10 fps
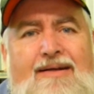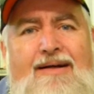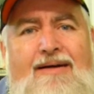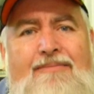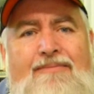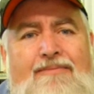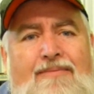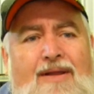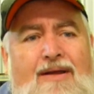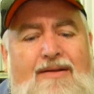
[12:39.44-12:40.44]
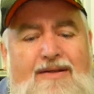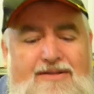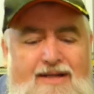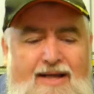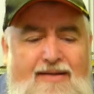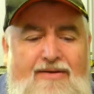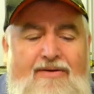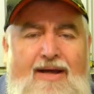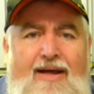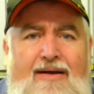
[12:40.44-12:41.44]
The stand that
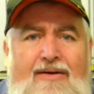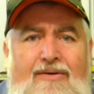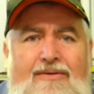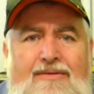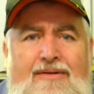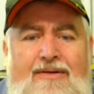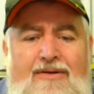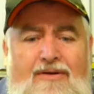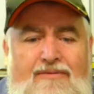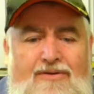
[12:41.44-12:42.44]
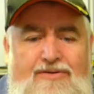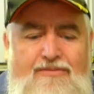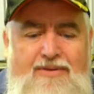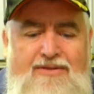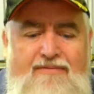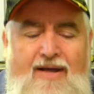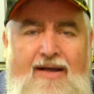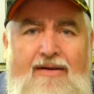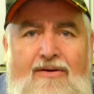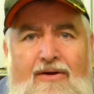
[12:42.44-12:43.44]
I had it on, I've got 2 bits of
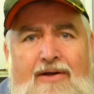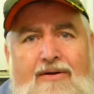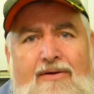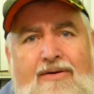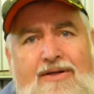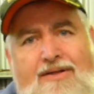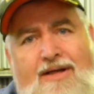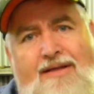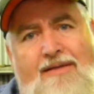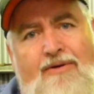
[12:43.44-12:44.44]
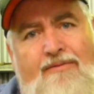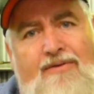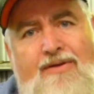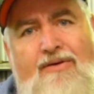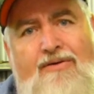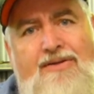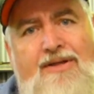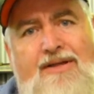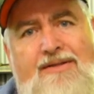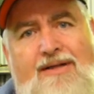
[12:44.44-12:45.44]
angle iron on it, and I just cut them off with the
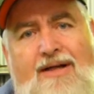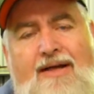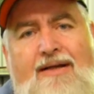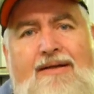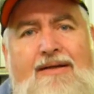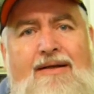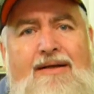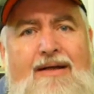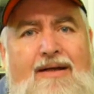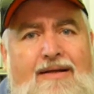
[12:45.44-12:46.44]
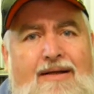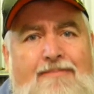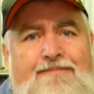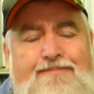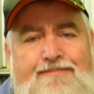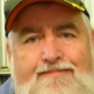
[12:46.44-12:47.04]
oxy yesterday, and I've